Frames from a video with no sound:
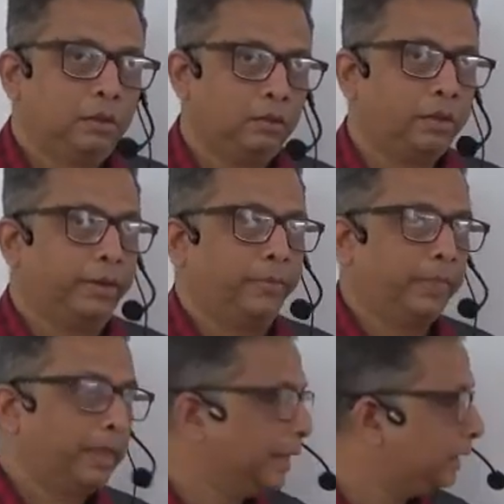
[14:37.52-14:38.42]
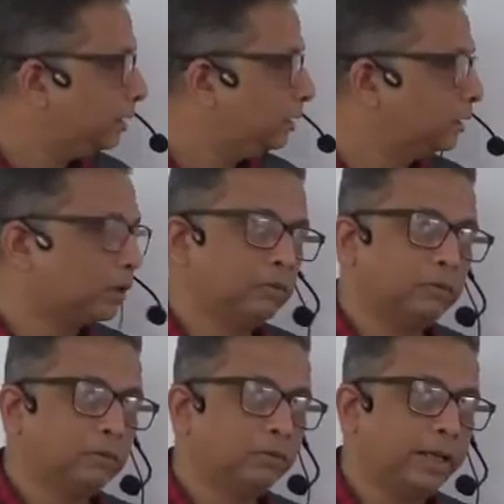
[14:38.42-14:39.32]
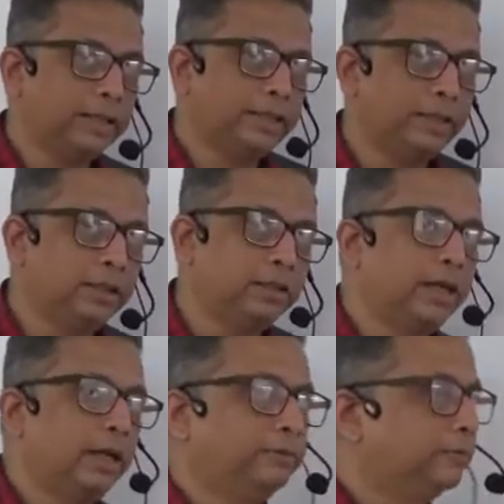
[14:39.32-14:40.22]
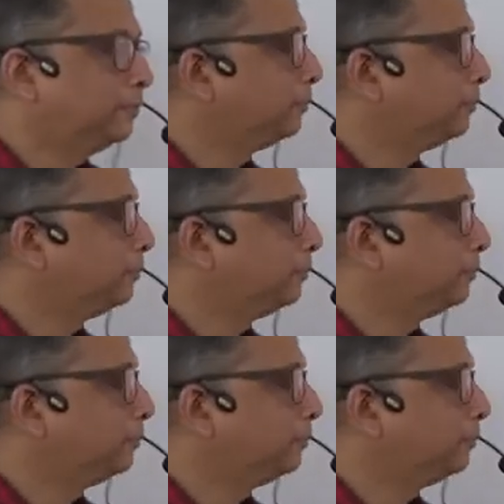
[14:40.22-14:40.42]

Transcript: Okay, now you can see this graph.